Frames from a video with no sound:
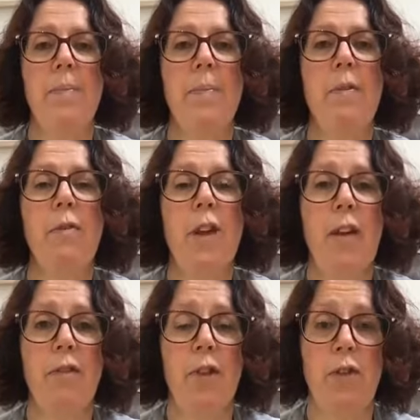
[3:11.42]

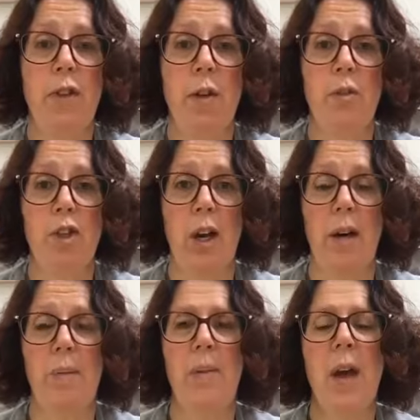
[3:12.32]
fear for the
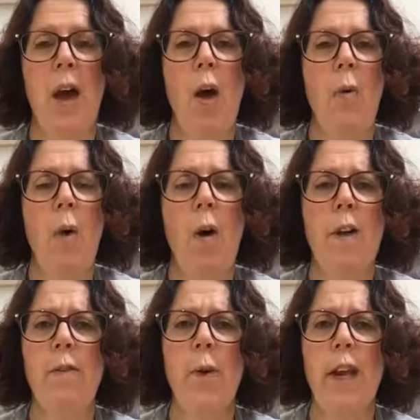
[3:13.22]
future. What
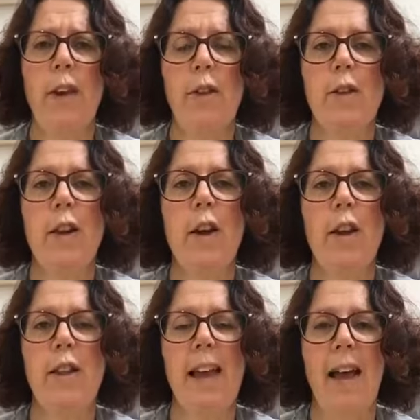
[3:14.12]
if we could
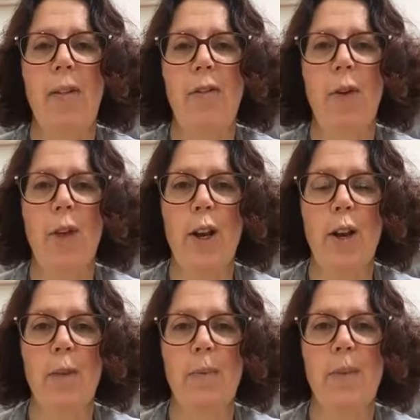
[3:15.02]
turn down the
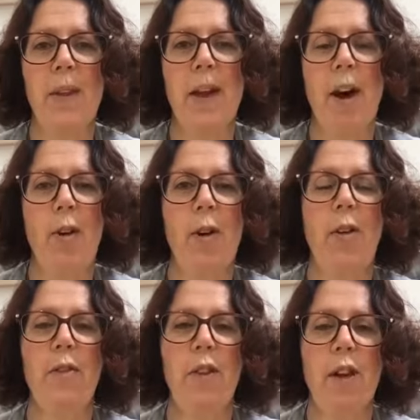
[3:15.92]
volume on
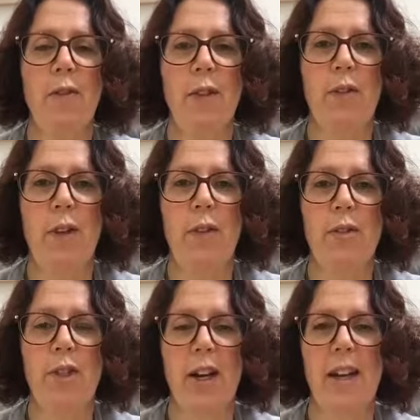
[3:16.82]
our fear for the
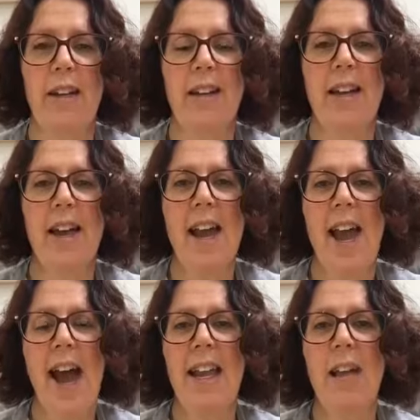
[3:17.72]
future?
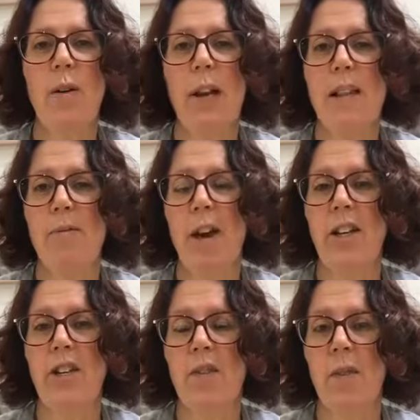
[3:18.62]
And equally,
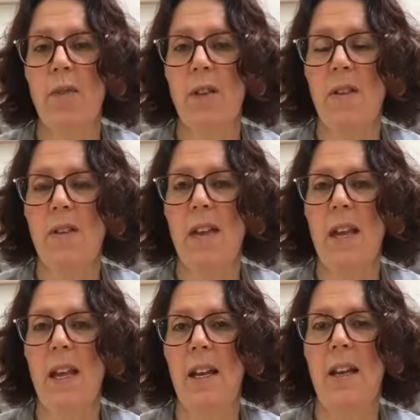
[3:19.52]
depression is often
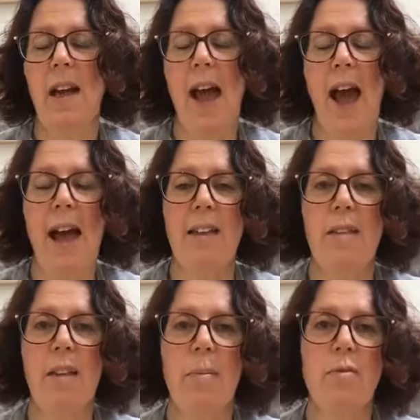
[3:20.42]
seen
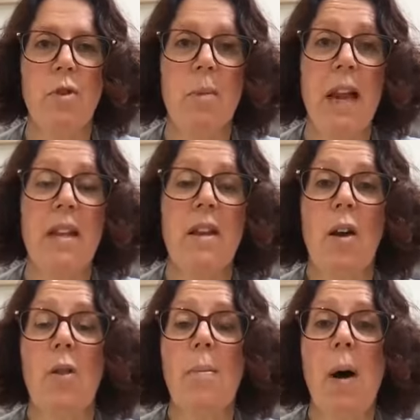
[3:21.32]
as ruminating
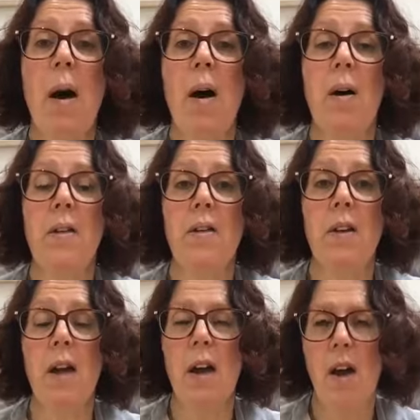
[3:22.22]
on the past.
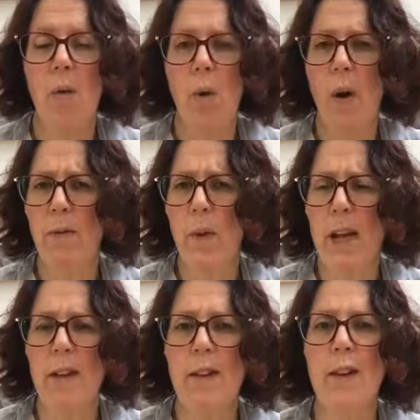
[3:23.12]
What if we
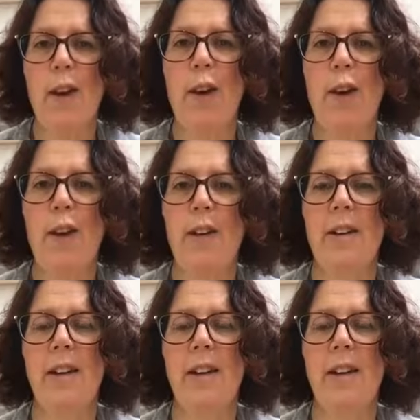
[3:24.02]
could turn